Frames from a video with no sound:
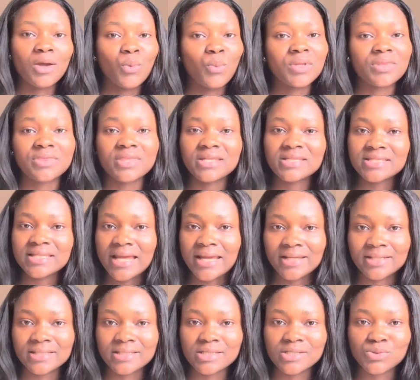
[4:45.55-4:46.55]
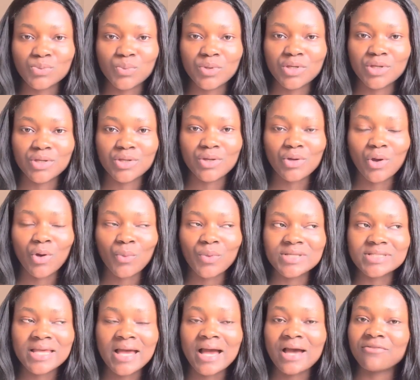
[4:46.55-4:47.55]
With things like this, we
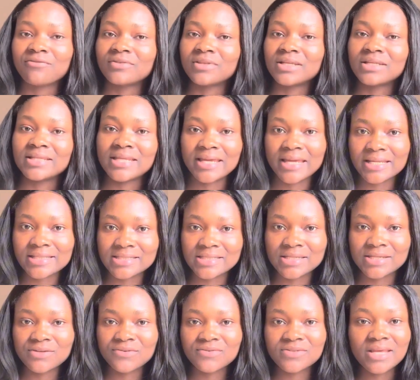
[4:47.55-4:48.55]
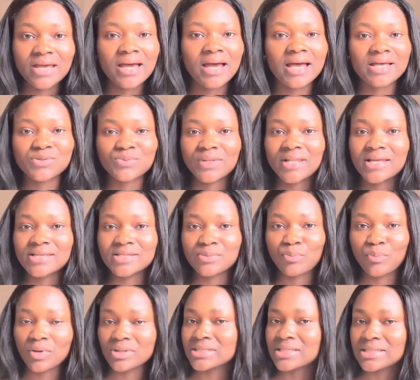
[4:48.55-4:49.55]
always have the negatives as well as the
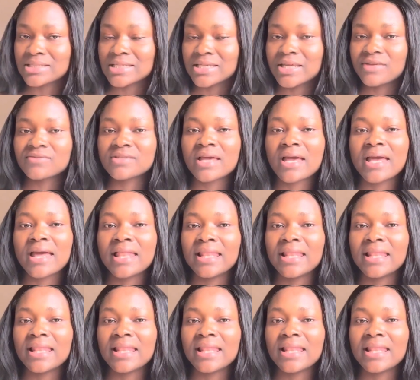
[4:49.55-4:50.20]
positives.